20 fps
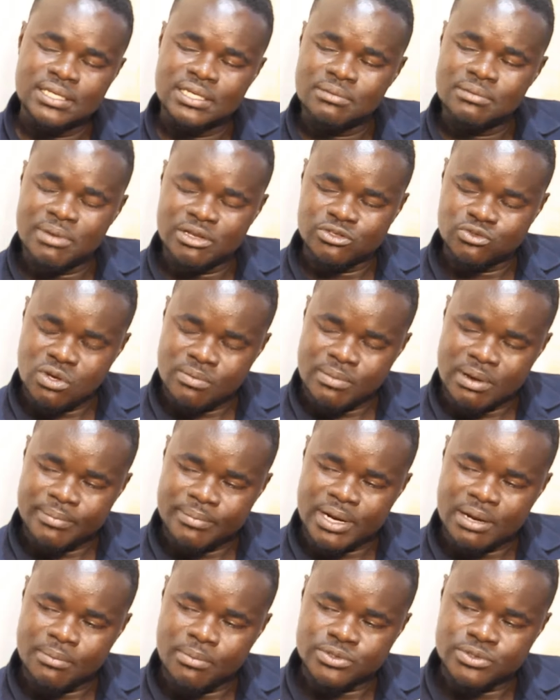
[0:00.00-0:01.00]
No my tour my
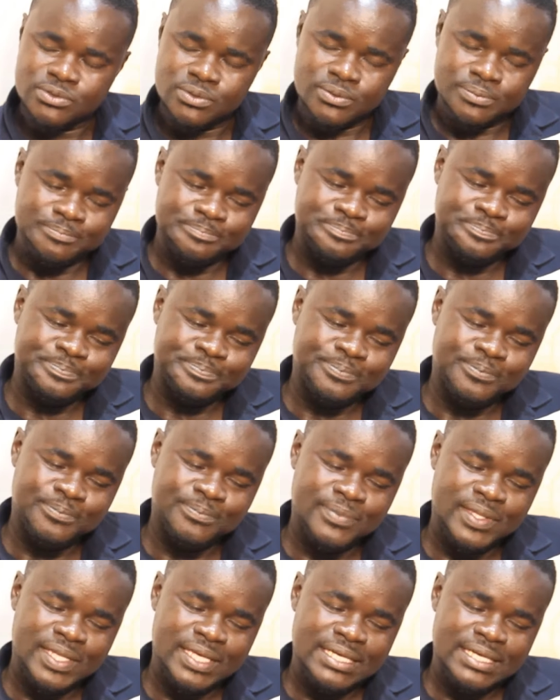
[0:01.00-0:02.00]
bra boss.
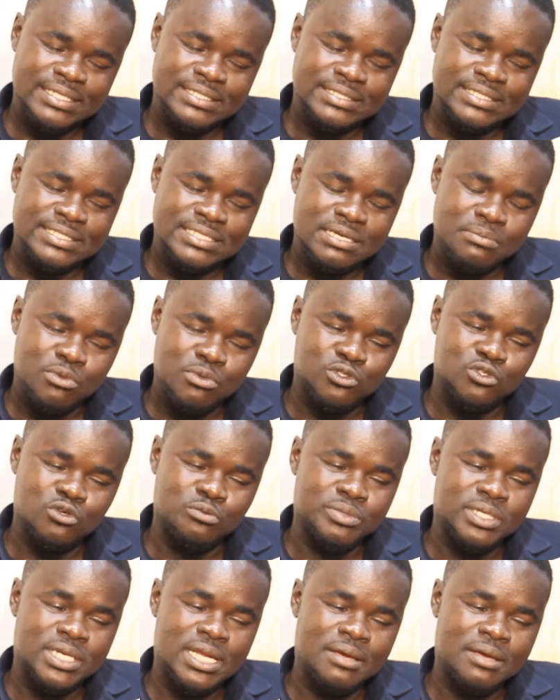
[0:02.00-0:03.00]
It is a motto
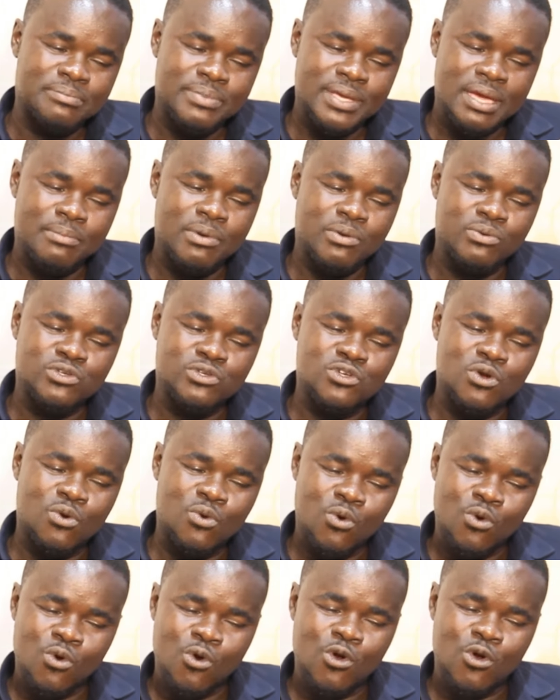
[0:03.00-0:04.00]
being Zambia. My wife said,
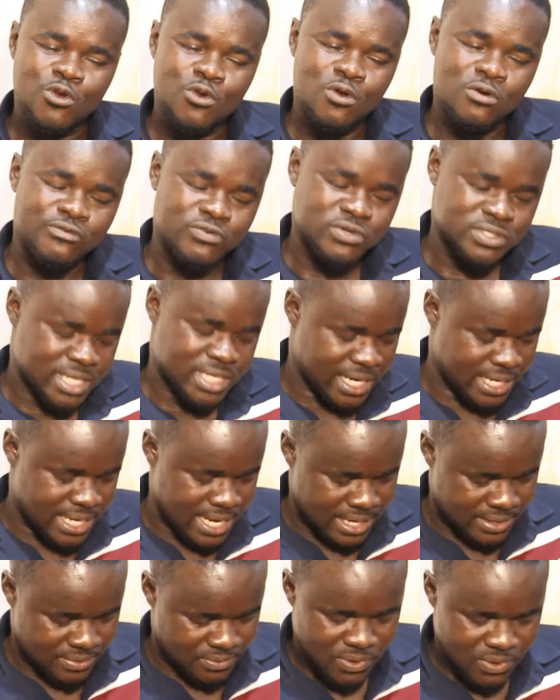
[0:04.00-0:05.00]
oh, call no for
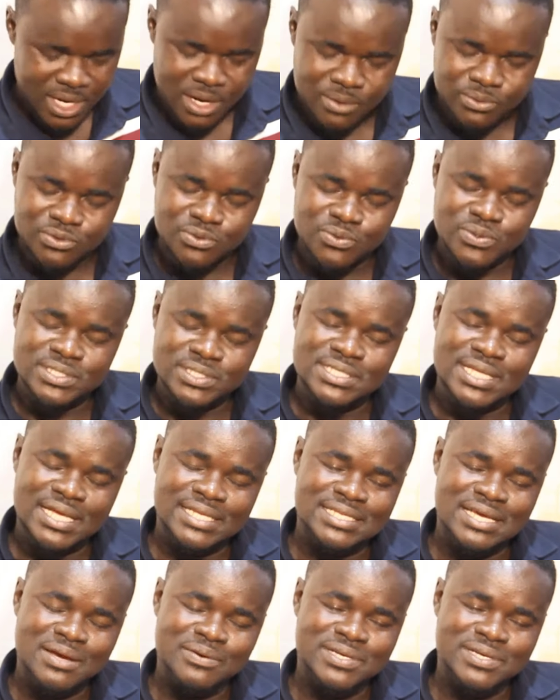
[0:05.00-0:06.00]
cider. What I would do is
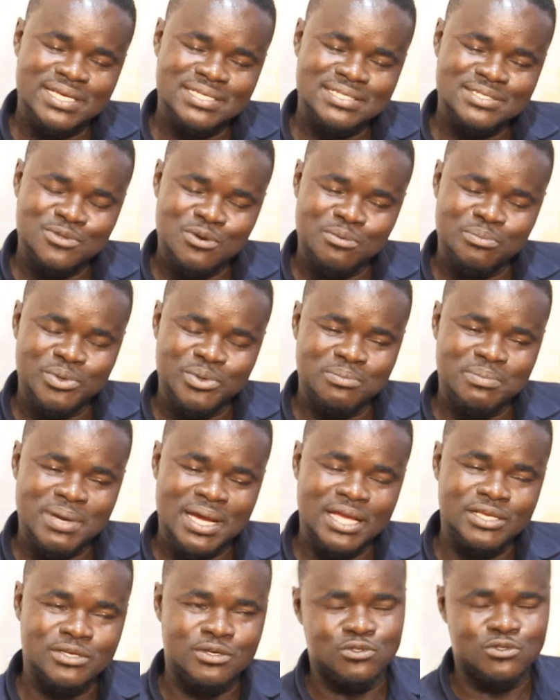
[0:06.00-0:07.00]
that I would just stop you in my
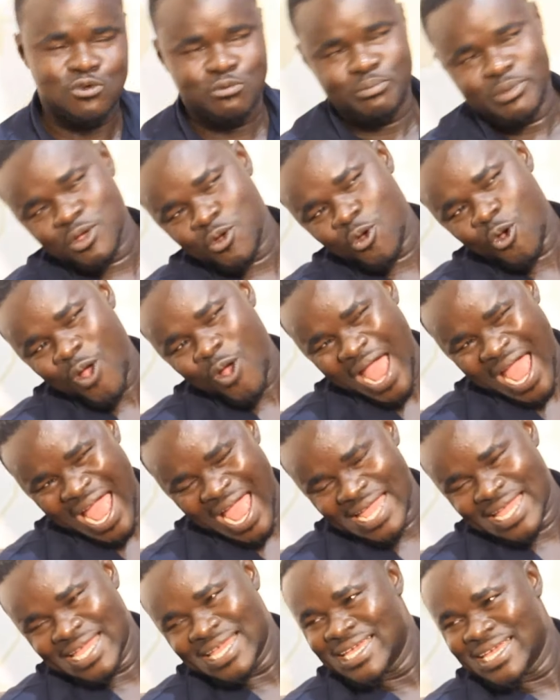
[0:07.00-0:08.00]
kitchen. So me call
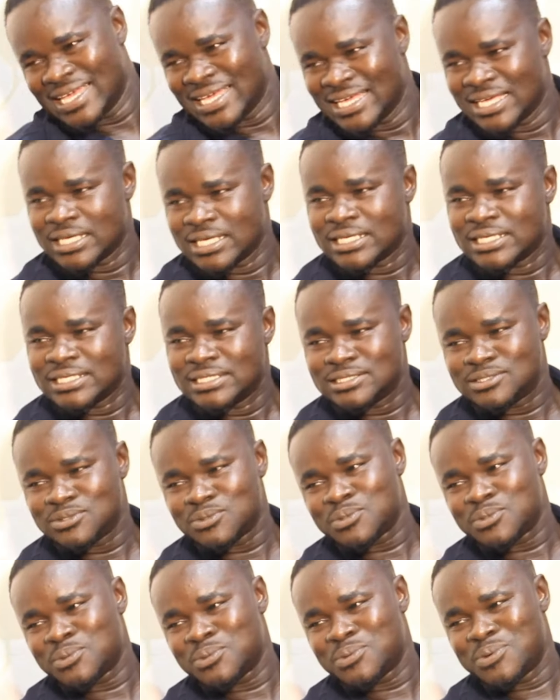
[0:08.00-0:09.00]
her.
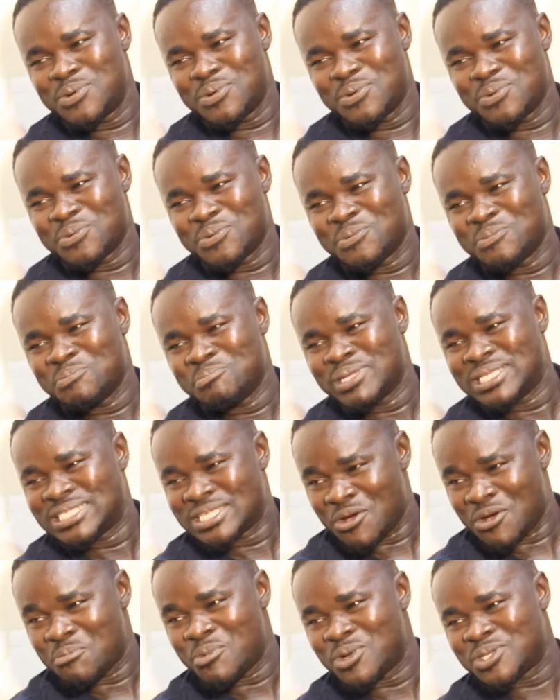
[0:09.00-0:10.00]
Do
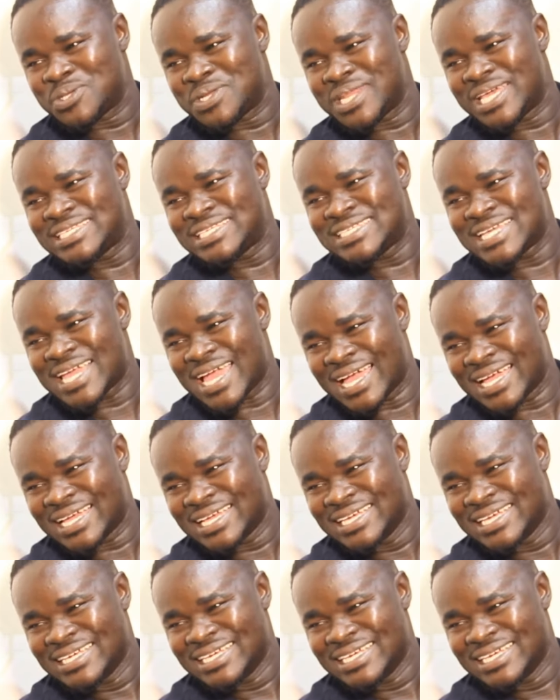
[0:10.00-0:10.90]
metron moto na tie a